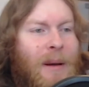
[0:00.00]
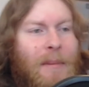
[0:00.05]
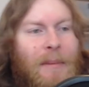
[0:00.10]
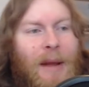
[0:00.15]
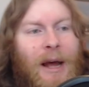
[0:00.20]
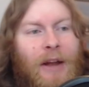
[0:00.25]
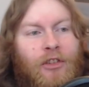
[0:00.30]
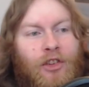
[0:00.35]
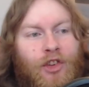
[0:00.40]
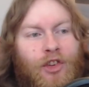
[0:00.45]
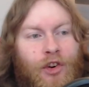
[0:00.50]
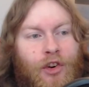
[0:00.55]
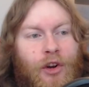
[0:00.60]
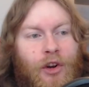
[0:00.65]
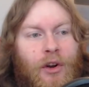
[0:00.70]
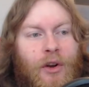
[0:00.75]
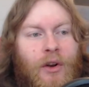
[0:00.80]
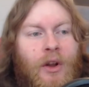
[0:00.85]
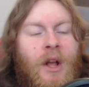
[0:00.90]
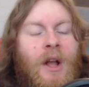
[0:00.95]
I'm not
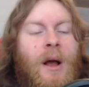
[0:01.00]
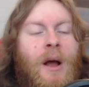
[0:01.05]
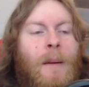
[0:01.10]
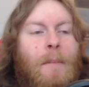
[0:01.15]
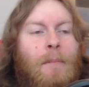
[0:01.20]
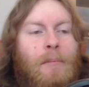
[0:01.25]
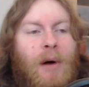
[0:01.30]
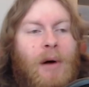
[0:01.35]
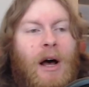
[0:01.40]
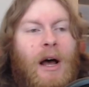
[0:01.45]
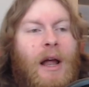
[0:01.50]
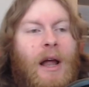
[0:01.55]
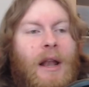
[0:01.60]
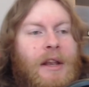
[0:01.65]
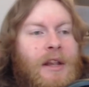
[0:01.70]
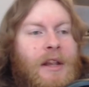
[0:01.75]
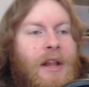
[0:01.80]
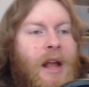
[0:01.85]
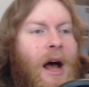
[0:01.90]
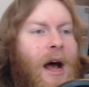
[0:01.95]
sure, but
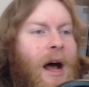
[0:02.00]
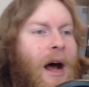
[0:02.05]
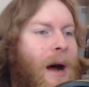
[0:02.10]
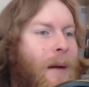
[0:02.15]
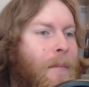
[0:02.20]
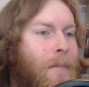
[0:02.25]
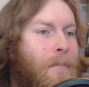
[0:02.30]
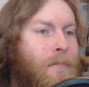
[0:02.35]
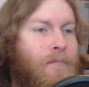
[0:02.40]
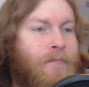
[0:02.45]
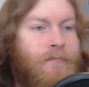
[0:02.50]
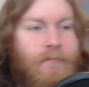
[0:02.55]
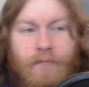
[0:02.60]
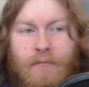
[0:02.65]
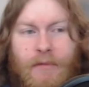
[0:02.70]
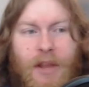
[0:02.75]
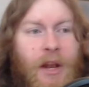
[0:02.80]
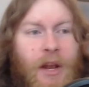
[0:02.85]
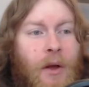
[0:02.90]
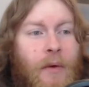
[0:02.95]
um,
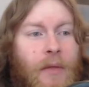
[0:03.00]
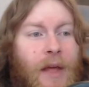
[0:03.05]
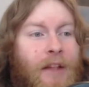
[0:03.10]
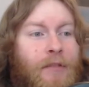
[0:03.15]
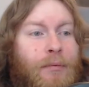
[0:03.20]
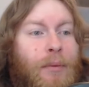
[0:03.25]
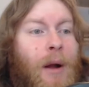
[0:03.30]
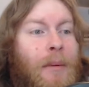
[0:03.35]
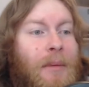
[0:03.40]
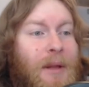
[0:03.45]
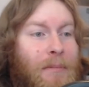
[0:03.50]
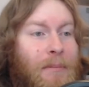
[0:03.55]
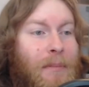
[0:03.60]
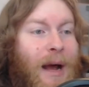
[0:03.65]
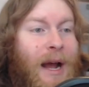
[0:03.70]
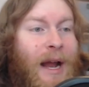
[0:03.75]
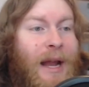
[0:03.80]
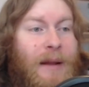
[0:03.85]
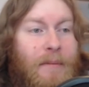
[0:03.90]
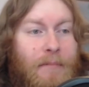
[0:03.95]
you know that's probably
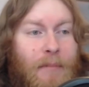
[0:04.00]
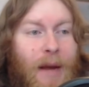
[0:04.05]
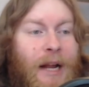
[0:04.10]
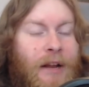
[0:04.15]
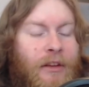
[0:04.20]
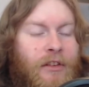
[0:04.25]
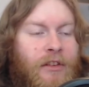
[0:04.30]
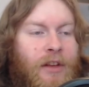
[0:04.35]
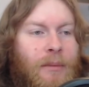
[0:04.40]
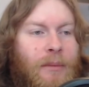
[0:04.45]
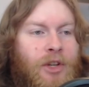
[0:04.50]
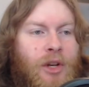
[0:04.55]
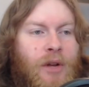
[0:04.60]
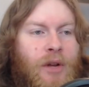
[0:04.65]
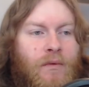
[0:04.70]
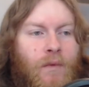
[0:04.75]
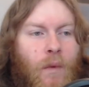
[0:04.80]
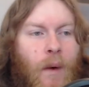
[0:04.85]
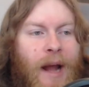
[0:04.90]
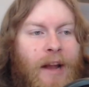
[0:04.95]
my my assumption
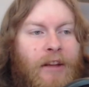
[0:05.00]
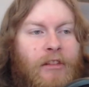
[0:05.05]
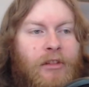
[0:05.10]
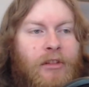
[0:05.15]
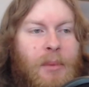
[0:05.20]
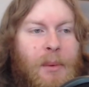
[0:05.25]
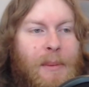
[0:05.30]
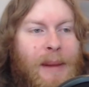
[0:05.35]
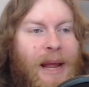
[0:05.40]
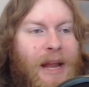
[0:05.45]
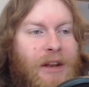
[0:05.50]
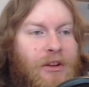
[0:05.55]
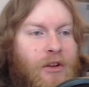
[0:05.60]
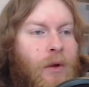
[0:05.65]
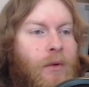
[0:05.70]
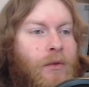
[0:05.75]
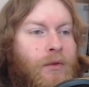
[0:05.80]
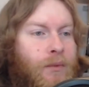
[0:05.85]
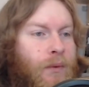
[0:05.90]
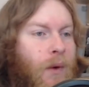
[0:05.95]
of why superman
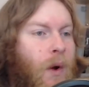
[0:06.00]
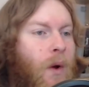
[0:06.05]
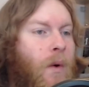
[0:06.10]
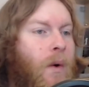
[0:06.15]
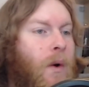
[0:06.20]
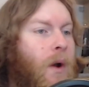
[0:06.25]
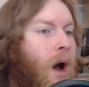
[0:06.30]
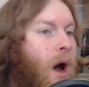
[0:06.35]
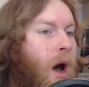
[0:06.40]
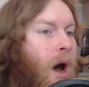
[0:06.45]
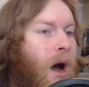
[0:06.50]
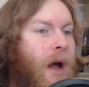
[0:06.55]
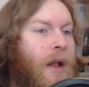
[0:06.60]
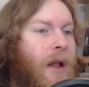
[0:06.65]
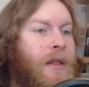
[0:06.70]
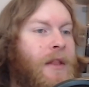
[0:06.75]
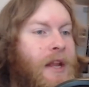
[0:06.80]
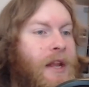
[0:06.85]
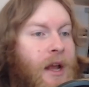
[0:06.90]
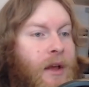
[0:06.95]
goes rogue
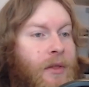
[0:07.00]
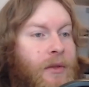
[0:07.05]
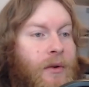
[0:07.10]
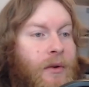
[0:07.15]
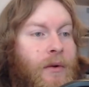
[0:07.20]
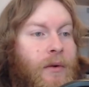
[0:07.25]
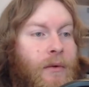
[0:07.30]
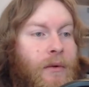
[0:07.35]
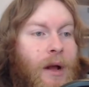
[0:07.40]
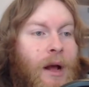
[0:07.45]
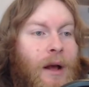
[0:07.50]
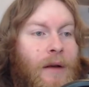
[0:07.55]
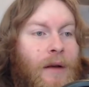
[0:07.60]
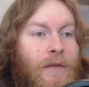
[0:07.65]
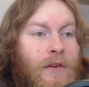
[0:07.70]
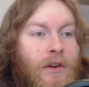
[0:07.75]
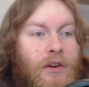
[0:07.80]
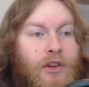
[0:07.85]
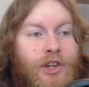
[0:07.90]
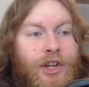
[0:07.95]
on the other uh,
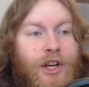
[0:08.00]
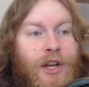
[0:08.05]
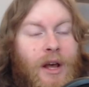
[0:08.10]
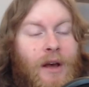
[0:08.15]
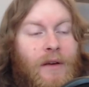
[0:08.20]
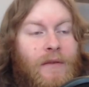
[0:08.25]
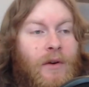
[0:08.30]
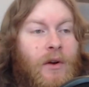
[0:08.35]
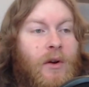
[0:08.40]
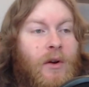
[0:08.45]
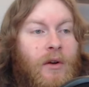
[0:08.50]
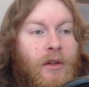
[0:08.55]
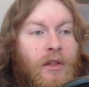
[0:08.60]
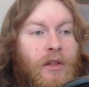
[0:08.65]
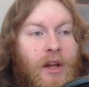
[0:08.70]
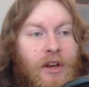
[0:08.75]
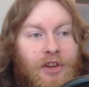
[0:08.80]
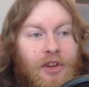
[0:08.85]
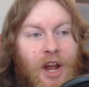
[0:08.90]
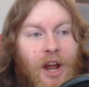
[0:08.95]
version of earth
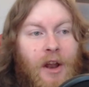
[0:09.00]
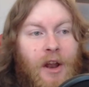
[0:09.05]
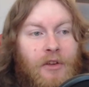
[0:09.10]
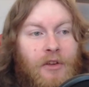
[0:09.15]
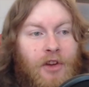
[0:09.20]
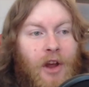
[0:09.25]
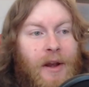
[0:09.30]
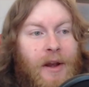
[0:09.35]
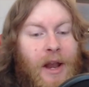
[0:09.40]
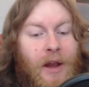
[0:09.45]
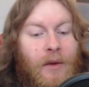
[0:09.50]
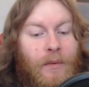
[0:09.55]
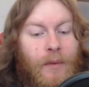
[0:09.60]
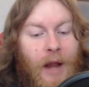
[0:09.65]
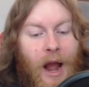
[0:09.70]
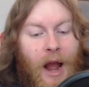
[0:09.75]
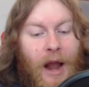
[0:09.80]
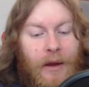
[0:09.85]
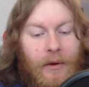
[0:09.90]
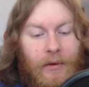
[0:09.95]
on john henry
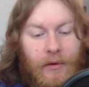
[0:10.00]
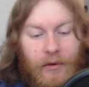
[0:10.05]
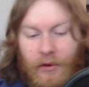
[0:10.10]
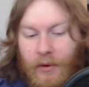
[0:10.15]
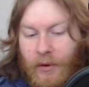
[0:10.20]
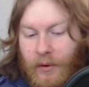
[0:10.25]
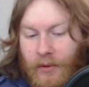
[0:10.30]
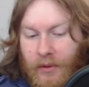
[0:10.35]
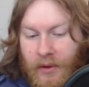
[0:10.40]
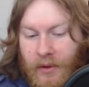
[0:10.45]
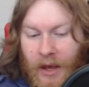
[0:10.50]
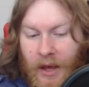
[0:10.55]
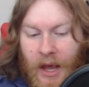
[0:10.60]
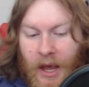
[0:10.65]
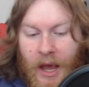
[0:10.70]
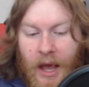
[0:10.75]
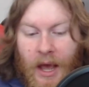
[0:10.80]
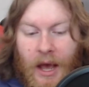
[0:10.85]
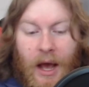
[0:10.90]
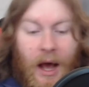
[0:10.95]
irons
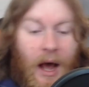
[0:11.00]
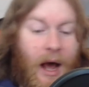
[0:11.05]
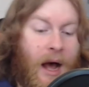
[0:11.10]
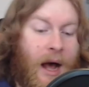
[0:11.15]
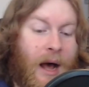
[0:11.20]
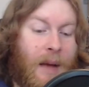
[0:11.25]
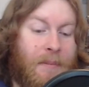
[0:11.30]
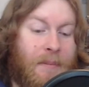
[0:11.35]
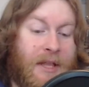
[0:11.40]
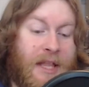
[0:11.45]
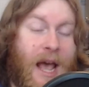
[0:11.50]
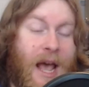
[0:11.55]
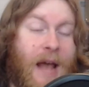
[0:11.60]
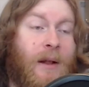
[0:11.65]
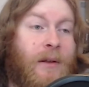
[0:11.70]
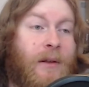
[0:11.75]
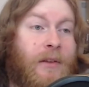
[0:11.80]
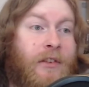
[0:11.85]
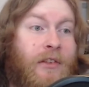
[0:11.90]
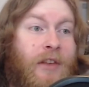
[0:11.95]
earth uh, but that
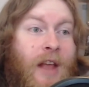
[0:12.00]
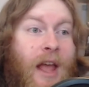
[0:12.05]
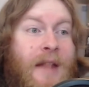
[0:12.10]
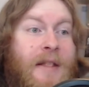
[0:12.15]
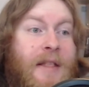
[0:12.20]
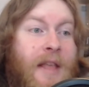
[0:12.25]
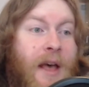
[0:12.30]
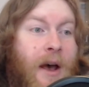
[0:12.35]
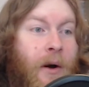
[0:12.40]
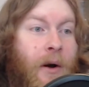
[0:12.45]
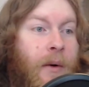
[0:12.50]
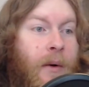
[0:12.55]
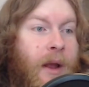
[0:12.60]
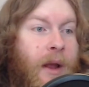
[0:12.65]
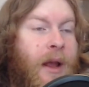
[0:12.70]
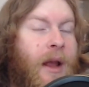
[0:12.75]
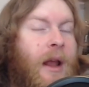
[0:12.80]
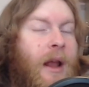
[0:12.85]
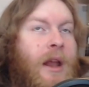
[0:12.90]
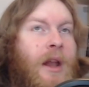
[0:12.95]
all said though
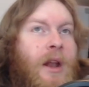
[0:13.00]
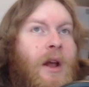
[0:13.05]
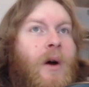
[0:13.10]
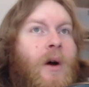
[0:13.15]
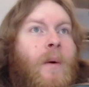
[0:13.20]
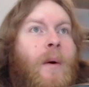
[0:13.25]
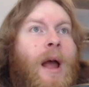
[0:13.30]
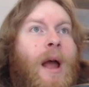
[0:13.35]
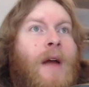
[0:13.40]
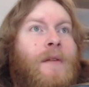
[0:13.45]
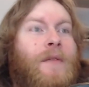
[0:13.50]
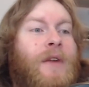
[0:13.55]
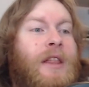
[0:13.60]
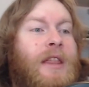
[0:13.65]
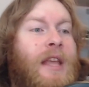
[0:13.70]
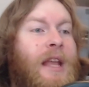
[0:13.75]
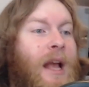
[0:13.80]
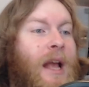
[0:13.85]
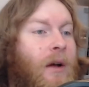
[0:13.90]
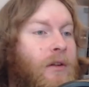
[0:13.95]
you know
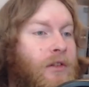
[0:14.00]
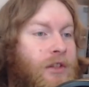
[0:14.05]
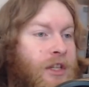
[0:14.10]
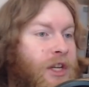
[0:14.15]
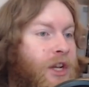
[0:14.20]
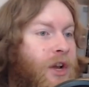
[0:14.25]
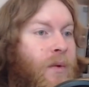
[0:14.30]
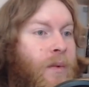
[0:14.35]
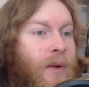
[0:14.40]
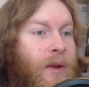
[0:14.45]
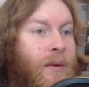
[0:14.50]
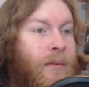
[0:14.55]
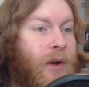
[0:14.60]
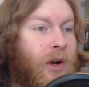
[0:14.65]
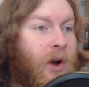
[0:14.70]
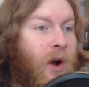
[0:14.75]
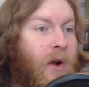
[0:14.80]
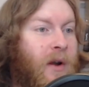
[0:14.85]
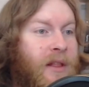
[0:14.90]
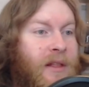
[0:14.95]
everything else you know w-
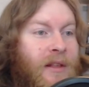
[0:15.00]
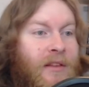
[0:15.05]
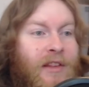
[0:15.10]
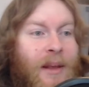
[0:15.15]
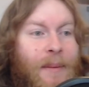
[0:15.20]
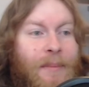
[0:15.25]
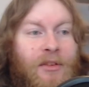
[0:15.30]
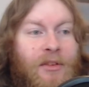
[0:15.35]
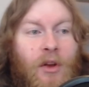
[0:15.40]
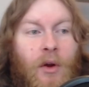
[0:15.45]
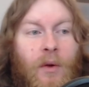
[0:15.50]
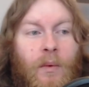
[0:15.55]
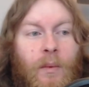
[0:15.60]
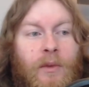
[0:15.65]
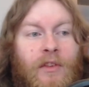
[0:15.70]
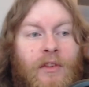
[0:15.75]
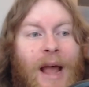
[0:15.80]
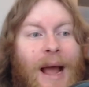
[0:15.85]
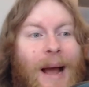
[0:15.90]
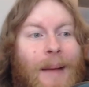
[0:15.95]
regarding this episode
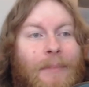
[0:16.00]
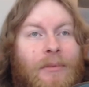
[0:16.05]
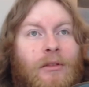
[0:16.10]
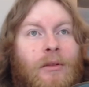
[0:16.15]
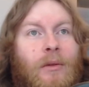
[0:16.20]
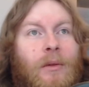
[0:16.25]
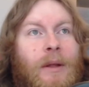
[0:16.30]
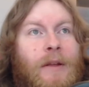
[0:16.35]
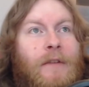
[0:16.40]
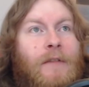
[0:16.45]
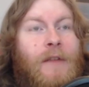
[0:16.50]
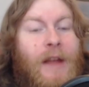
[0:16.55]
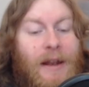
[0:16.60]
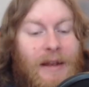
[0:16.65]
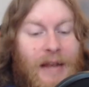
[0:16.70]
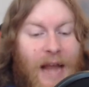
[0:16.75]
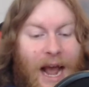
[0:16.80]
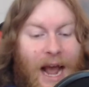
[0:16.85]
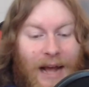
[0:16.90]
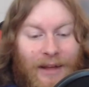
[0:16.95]
was absolutely
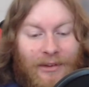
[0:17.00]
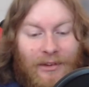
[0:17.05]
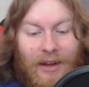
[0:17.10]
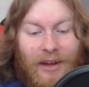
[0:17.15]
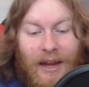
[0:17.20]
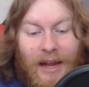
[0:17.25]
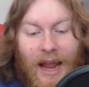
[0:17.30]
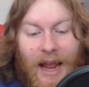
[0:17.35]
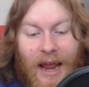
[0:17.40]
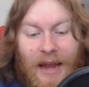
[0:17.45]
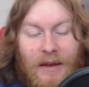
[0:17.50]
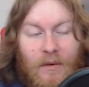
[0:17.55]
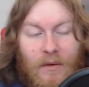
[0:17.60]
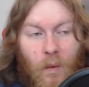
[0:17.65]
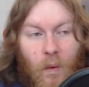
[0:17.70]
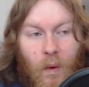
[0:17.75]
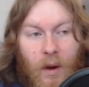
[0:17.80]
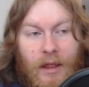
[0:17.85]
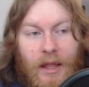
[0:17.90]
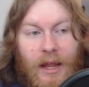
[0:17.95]
fantastic and
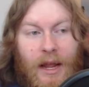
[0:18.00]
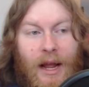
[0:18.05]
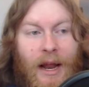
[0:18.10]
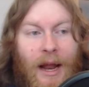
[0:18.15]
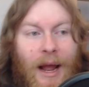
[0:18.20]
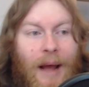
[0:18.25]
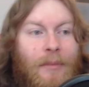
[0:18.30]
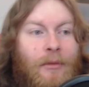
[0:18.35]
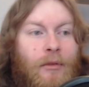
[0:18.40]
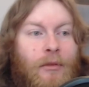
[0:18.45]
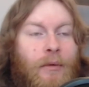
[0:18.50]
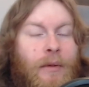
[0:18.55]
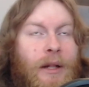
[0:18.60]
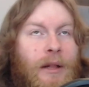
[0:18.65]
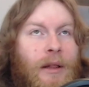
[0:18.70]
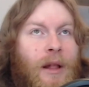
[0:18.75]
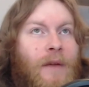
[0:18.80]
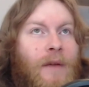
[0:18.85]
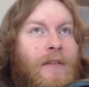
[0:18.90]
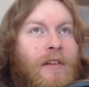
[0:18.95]
one thing i absolutely
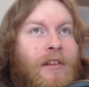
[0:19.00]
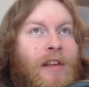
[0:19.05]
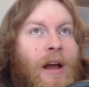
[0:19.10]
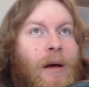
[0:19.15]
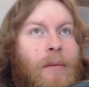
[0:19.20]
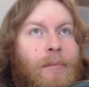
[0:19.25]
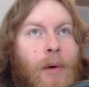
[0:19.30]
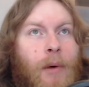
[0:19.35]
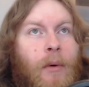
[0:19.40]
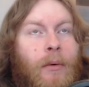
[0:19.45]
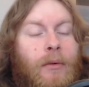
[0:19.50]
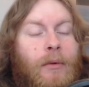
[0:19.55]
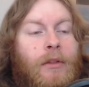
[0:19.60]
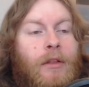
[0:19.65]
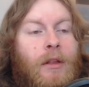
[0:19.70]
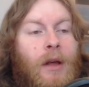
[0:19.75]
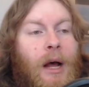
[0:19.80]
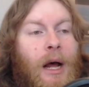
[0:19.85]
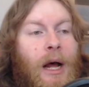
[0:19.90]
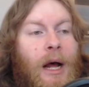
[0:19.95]
love is how
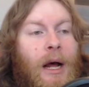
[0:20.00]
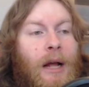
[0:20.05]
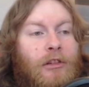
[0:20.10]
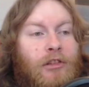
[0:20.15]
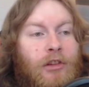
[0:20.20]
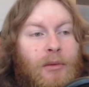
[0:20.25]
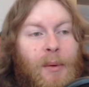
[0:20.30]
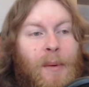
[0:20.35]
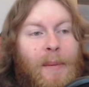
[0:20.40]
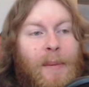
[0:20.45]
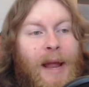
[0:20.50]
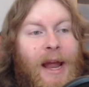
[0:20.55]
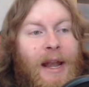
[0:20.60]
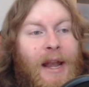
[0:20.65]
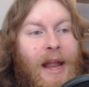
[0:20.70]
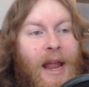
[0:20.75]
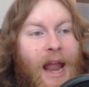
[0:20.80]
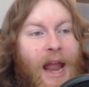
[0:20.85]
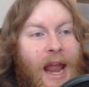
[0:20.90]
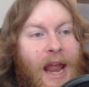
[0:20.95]
both uh,
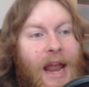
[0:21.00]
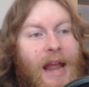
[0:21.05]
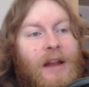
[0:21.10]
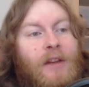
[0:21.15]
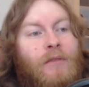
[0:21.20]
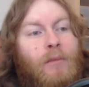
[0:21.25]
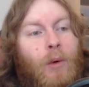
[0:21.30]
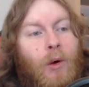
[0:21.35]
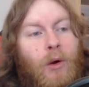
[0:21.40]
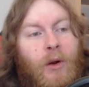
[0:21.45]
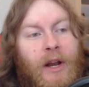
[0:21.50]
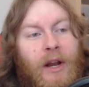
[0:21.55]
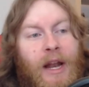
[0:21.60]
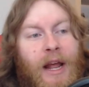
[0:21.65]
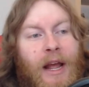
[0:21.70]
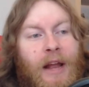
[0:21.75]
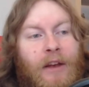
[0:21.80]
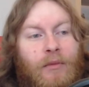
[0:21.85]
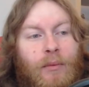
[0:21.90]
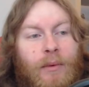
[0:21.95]
superman and morgan
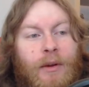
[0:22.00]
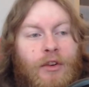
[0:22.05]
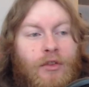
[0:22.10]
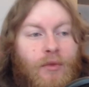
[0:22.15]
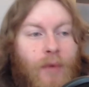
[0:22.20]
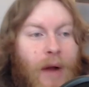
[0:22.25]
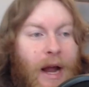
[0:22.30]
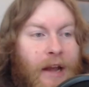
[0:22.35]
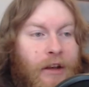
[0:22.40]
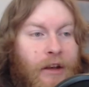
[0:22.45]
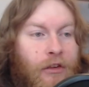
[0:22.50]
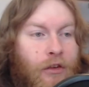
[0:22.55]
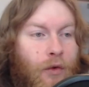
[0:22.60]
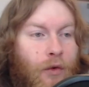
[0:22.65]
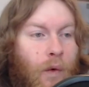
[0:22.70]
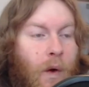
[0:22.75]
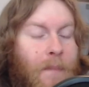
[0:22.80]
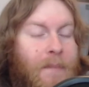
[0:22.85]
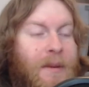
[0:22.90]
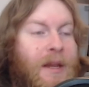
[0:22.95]
edge would try
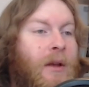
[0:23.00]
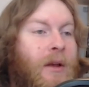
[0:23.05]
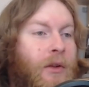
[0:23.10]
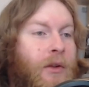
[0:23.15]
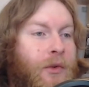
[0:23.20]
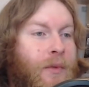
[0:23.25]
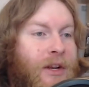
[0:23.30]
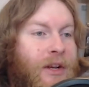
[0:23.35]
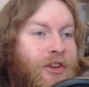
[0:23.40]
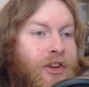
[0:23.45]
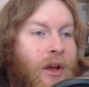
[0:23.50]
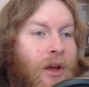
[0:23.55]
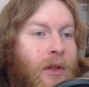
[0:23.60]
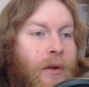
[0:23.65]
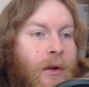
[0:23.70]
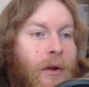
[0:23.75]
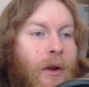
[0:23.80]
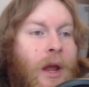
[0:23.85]
to appeal to each other